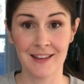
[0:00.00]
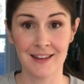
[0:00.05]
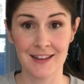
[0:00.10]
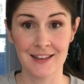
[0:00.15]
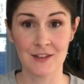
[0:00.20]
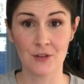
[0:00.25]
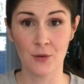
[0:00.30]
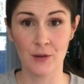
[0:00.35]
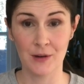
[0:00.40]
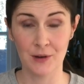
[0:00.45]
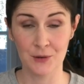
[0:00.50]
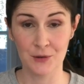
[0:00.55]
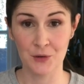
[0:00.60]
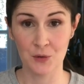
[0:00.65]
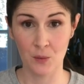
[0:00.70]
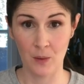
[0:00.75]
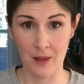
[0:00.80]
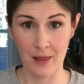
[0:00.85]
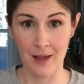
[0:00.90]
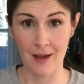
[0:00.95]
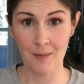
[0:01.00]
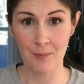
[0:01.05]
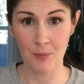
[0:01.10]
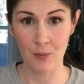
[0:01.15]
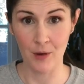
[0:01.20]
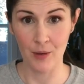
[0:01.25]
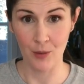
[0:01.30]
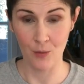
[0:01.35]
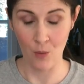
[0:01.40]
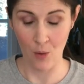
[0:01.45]
it's going to swell up
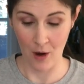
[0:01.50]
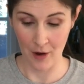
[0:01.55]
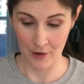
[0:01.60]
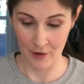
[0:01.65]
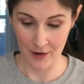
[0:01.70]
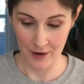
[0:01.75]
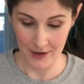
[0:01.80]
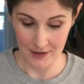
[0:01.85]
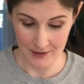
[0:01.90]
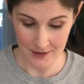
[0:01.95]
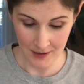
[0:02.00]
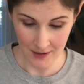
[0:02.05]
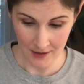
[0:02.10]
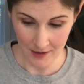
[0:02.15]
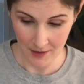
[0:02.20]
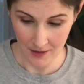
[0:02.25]
when the water hits it.